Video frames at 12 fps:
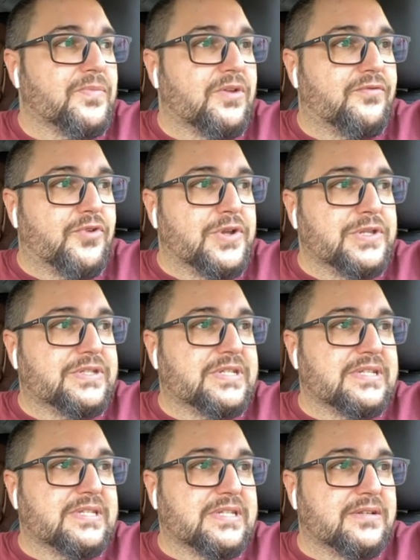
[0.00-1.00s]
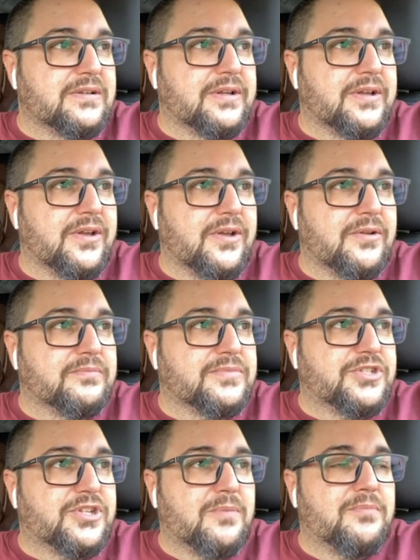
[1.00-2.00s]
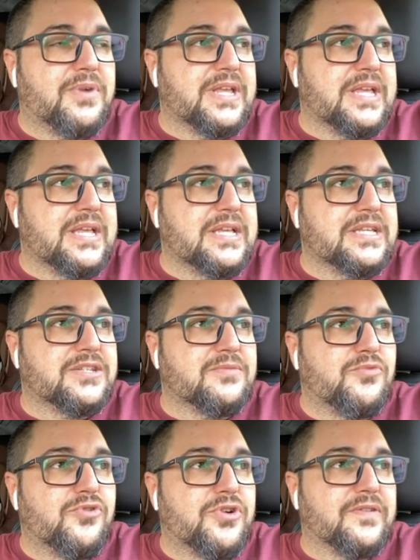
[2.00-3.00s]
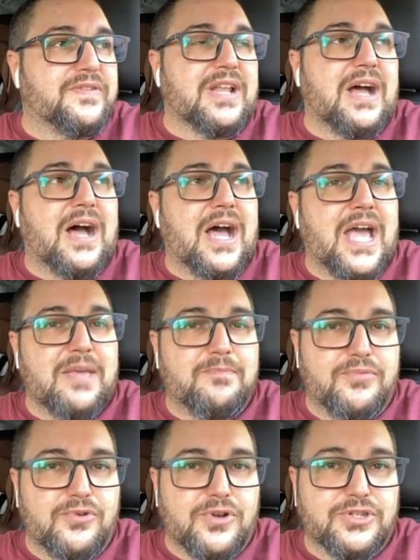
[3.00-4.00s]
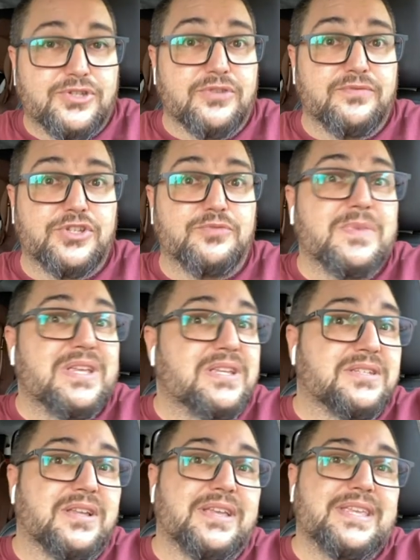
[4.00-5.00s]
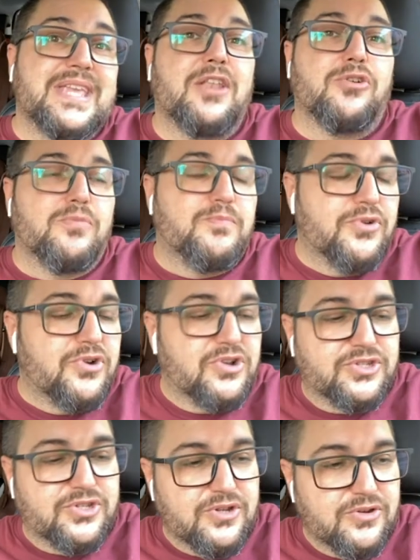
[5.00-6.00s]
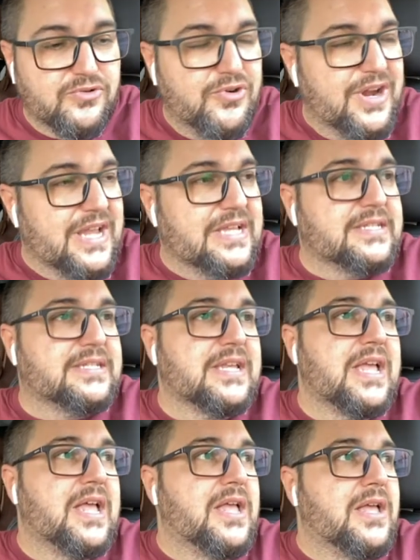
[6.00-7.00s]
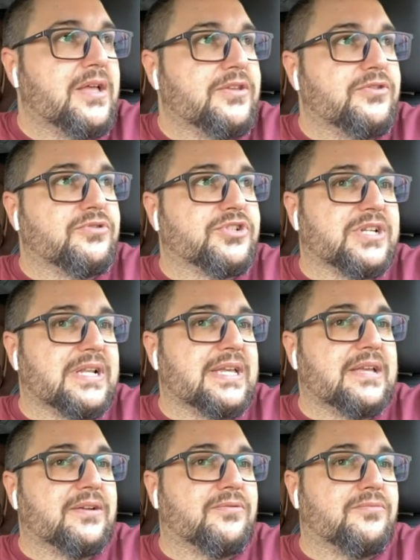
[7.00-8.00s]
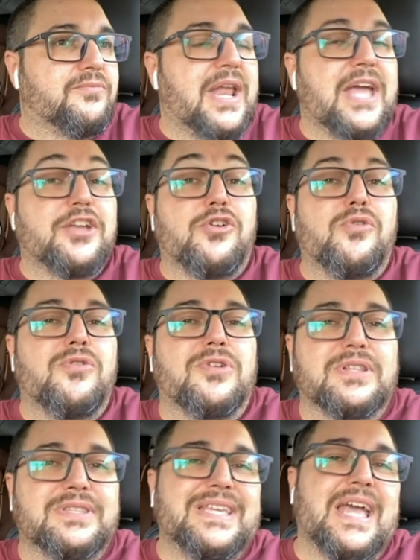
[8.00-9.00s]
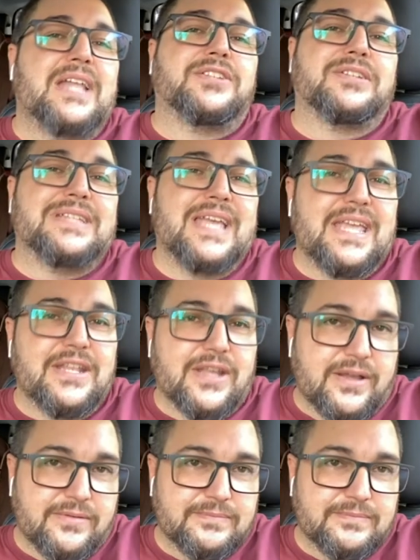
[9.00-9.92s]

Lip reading: for instance, somebody is more of an I person, which means a yellow person, who is usually what I call the entertainer.